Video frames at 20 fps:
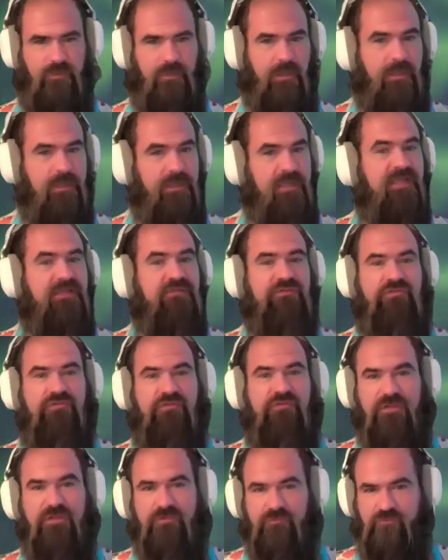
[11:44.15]
an
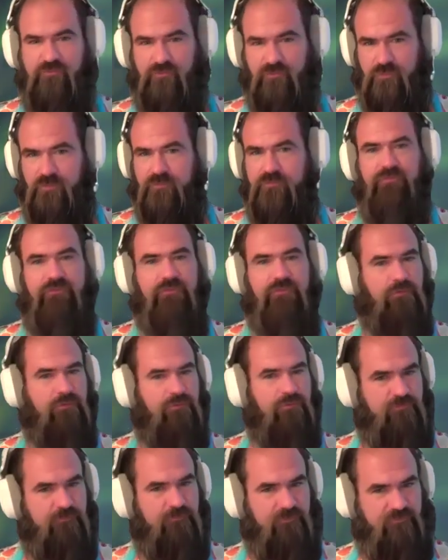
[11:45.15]
instinct of sorts to go
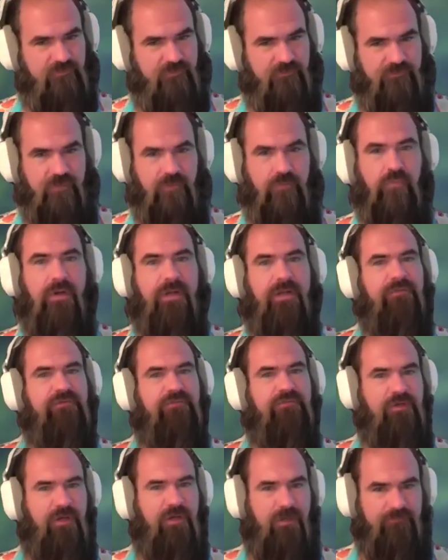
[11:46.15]
a specific way
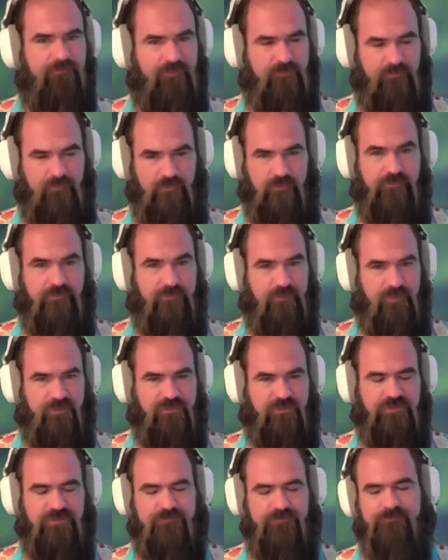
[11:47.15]
as the optimal
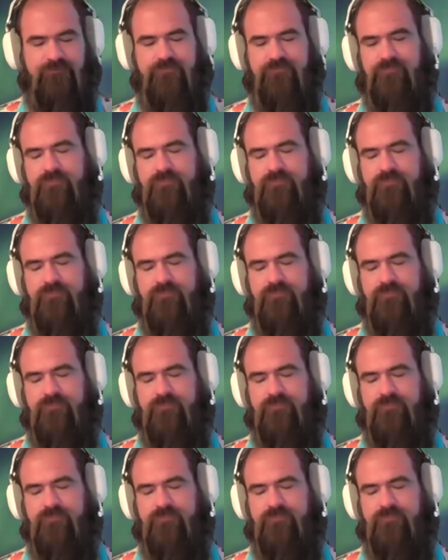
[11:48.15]
direction.